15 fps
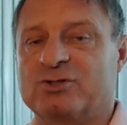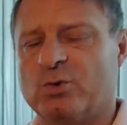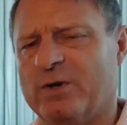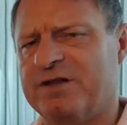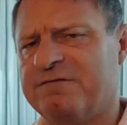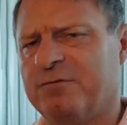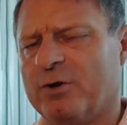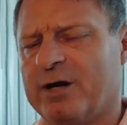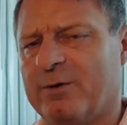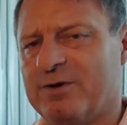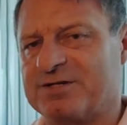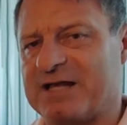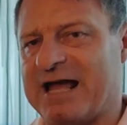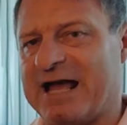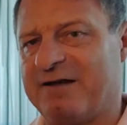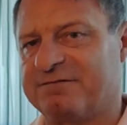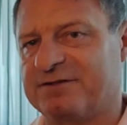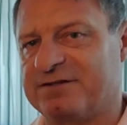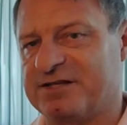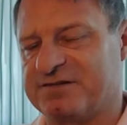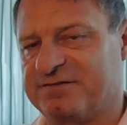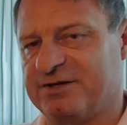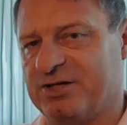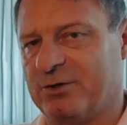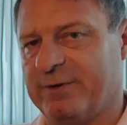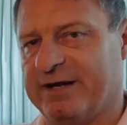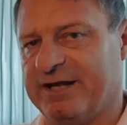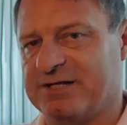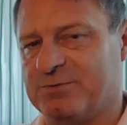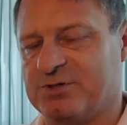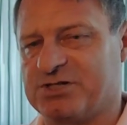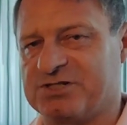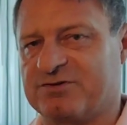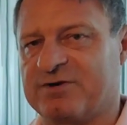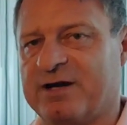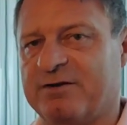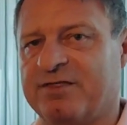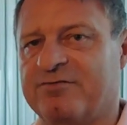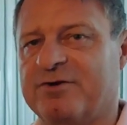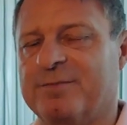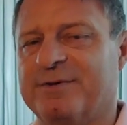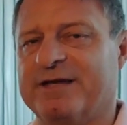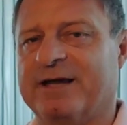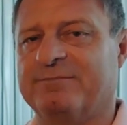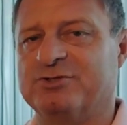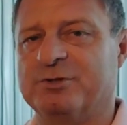24 hours after this video airs, which is around 3 p.m.